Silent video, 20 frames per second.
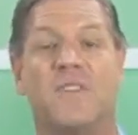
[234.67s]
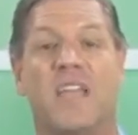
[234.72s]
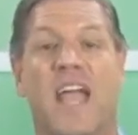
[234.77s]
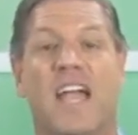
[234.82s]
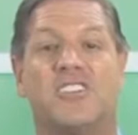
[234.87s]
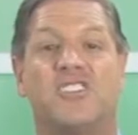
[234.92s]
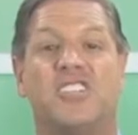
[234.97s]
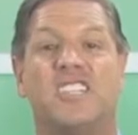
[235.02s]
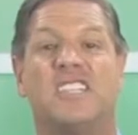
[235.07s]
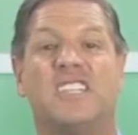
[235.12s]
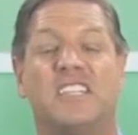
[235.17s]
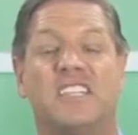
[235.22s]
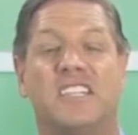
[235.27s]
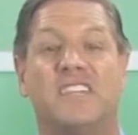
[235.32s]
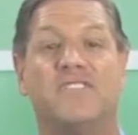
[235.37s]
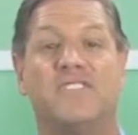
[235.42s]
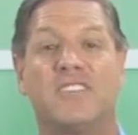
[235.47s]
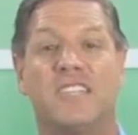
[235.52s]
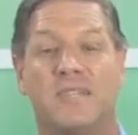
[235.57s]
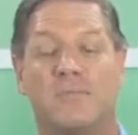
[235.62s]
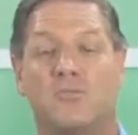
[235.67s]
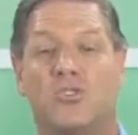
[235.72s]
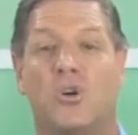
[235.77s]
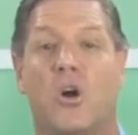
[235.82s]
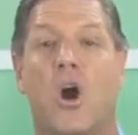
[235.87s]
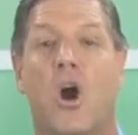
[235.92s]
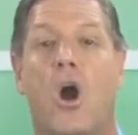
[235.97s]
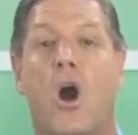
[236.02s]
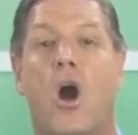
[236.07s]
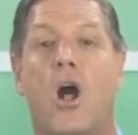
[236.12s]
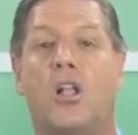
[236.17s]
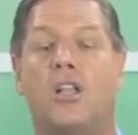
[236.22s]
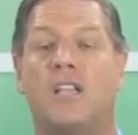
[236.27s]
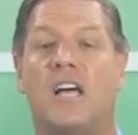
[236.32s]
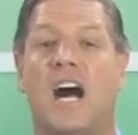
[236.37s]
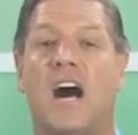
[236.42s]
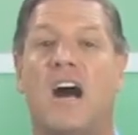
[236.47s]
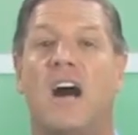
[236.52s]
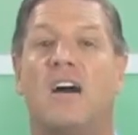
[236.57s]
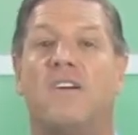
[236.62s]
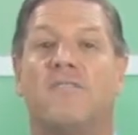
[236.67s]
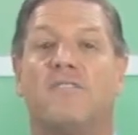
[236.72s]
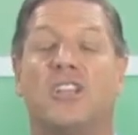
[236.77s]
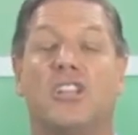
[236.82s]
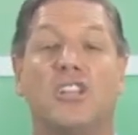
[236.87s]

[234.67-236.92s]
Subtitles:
and she delivered them to all of the